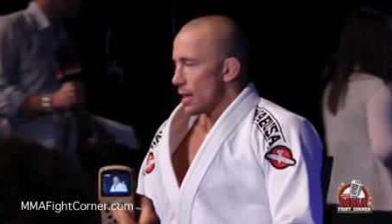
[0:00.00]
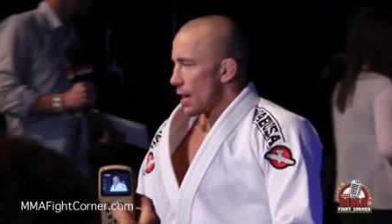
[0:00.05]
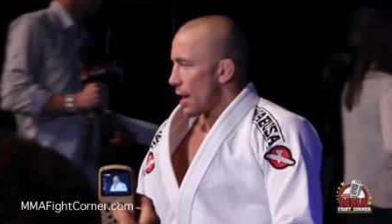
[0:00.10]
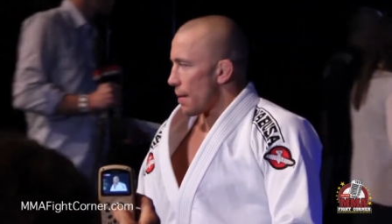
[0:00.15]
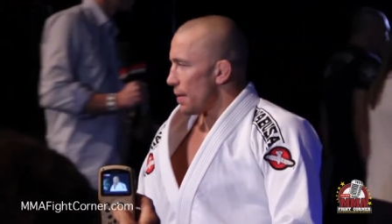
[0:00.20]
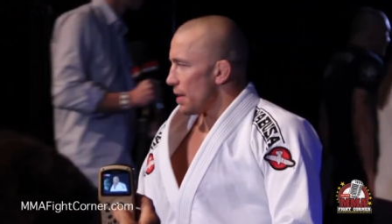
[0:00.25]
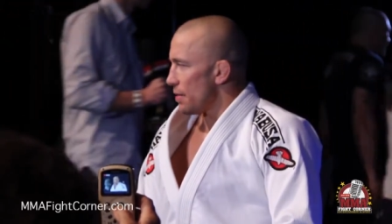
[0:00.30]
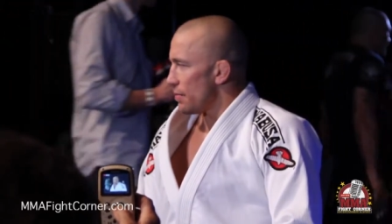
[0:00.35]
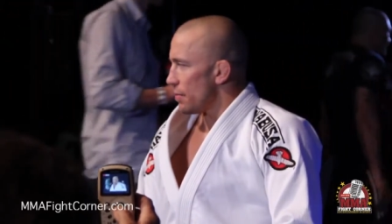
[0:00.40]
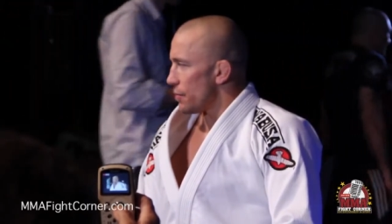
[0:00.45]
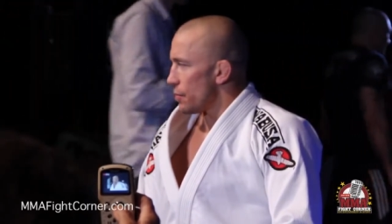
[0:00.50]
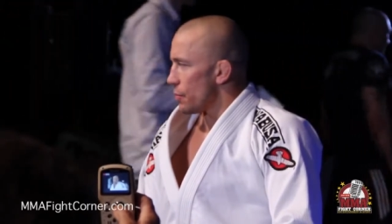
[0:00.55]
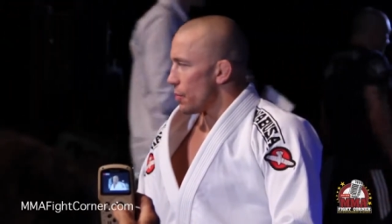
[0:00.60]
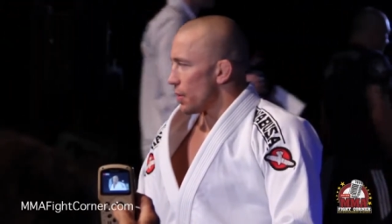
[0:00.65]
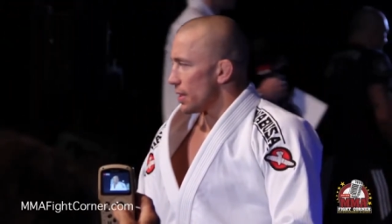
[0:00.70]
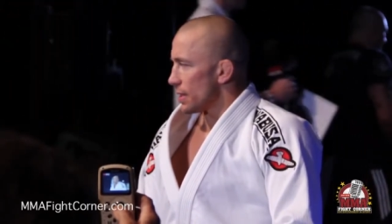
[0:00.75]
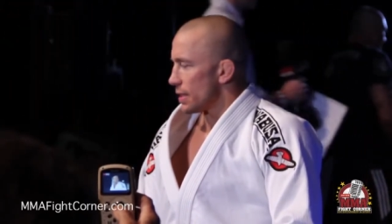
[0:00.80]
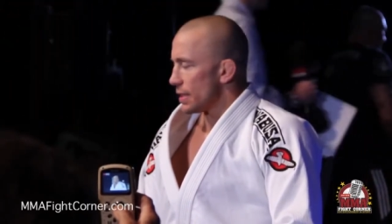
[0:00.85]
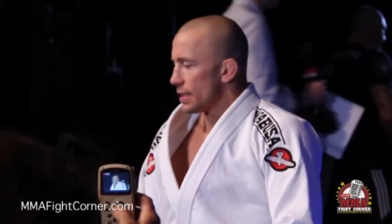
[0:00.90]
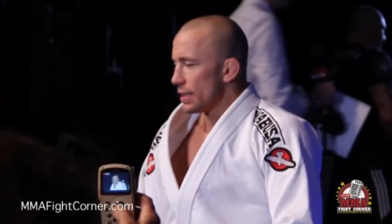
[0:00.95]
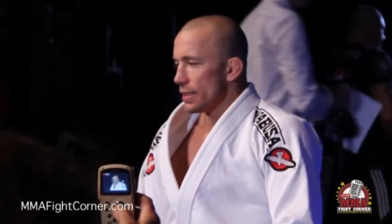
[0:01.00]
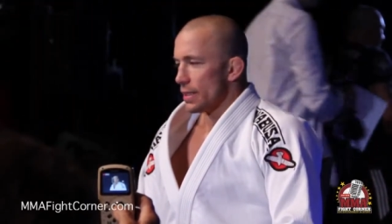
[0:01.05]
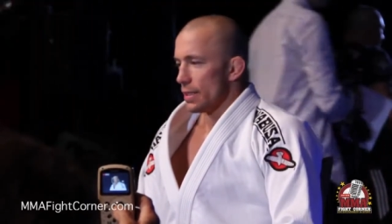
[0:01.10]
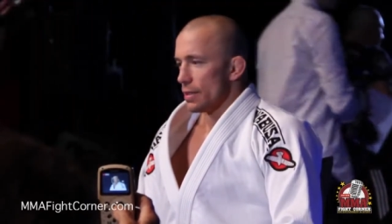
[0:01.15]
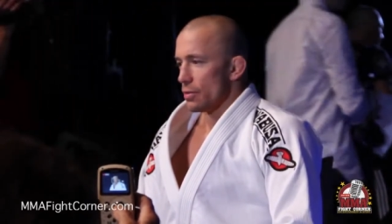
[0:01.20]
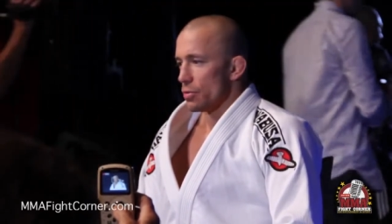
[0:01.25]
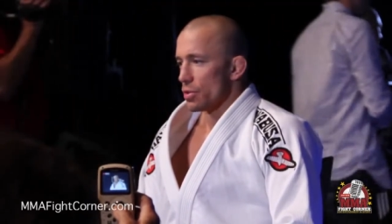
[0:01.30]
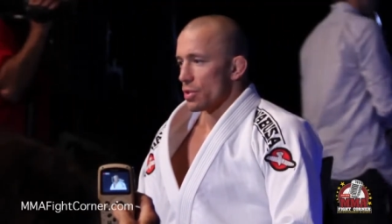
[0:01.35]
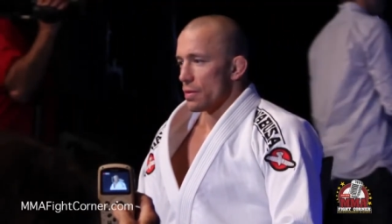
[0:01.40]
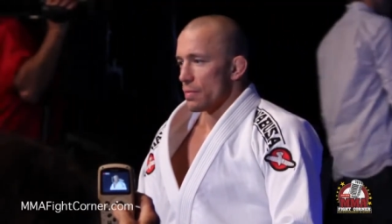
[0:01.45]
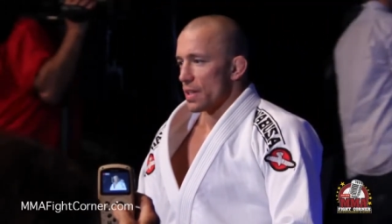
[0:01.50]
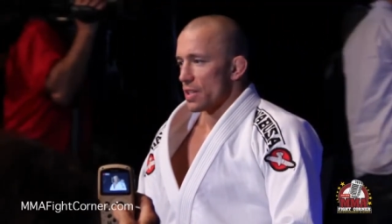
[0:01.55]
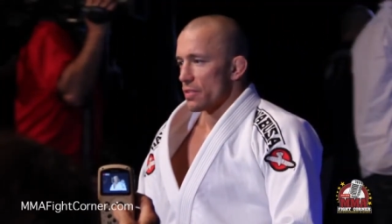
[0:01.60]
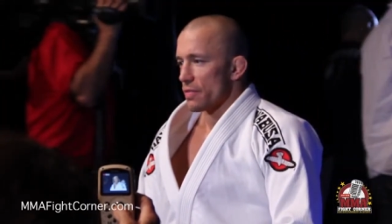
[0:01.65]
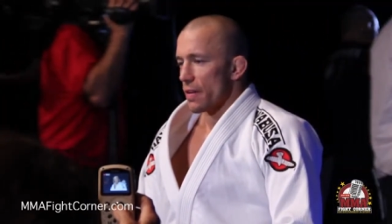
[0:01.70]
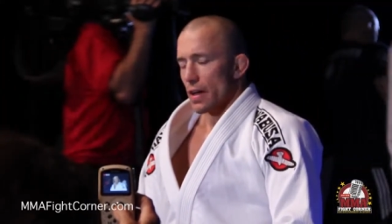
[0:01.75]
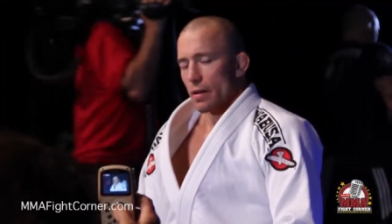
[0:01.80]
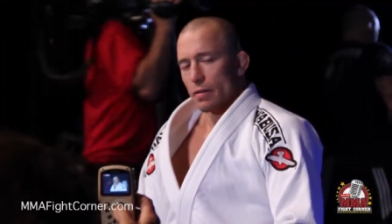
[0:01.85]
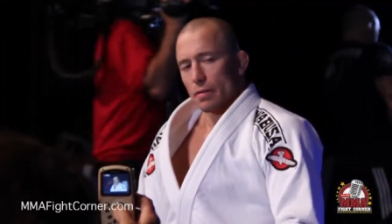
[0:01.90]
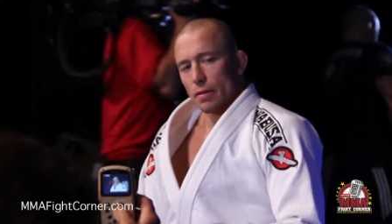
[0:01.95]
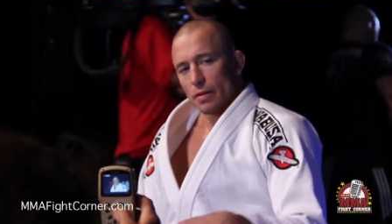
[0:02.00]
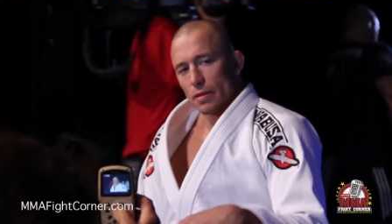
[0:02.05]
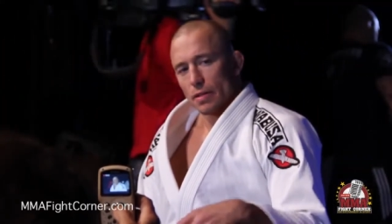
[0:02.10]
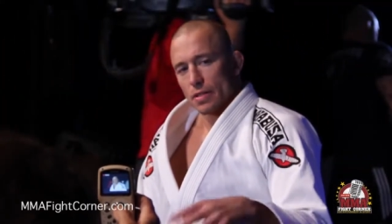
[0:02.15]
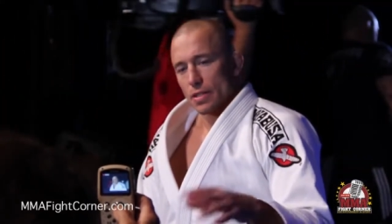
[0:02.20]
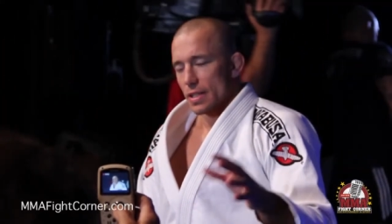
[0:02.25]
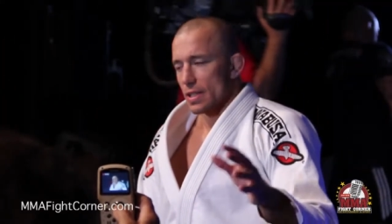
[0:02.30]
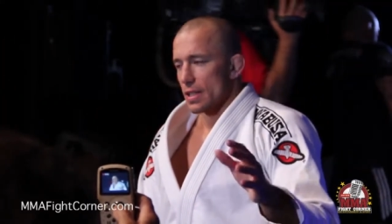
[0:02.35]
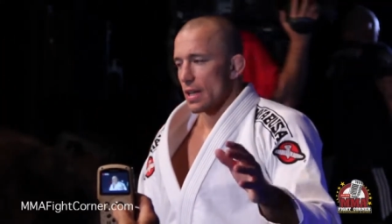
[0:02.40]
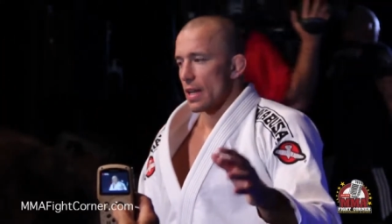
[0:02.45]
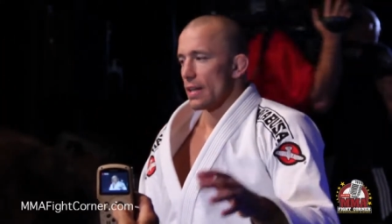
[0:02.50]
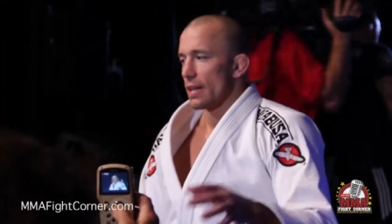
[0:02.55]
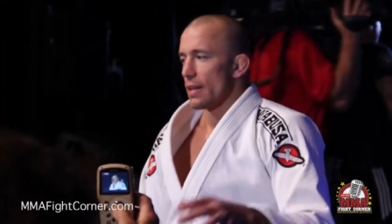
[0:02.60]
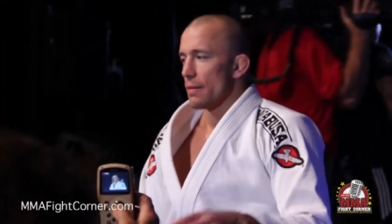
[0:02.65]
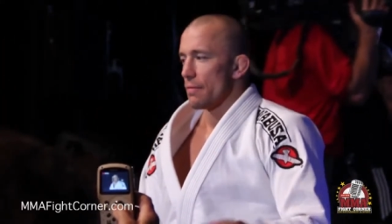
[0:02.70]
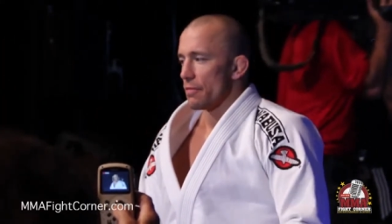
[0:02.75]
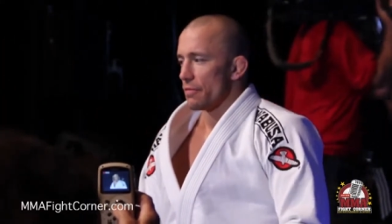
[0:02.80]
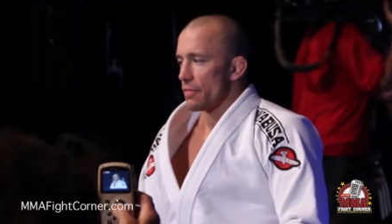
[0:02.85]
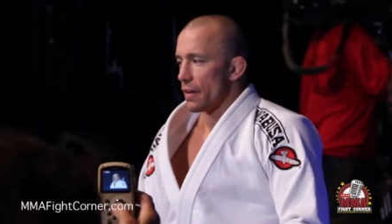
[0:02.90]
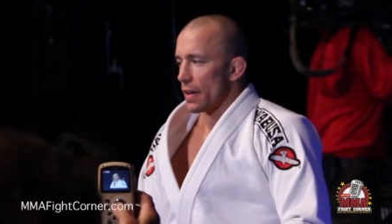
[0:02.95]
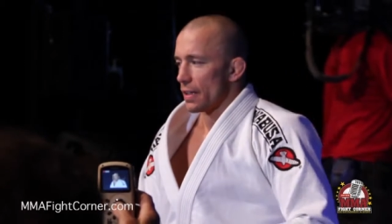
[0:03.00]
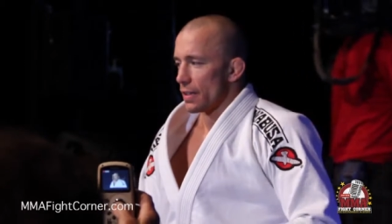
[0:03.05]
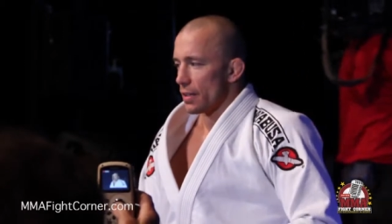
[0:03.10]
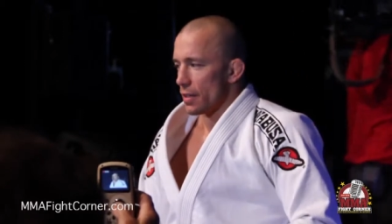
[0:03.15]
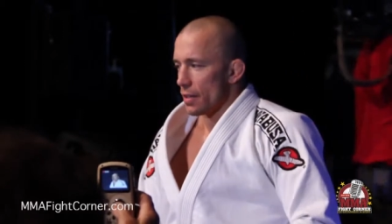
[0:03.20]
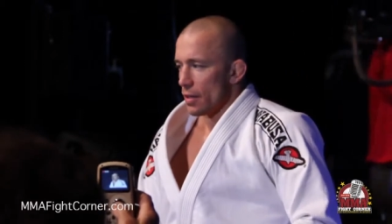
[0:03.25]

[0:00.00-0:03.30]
I believe if you want to see who's the best fighter, you just let them fight.